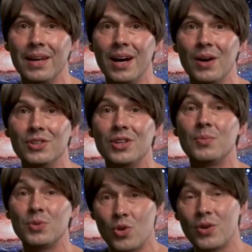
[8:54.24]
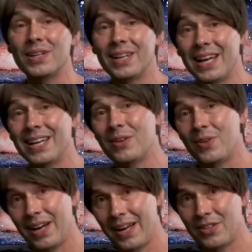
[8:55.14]
I was not born
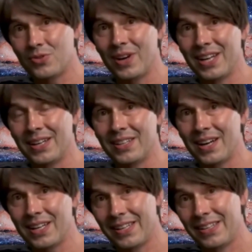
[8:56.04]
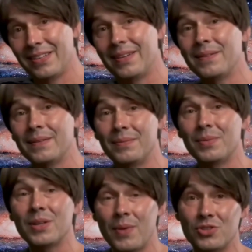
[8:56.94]
anywhere you recognize.
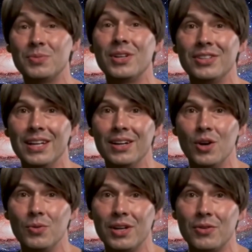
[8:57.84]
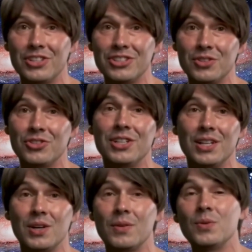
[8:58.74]
But the most puzzling anomaly was still to come.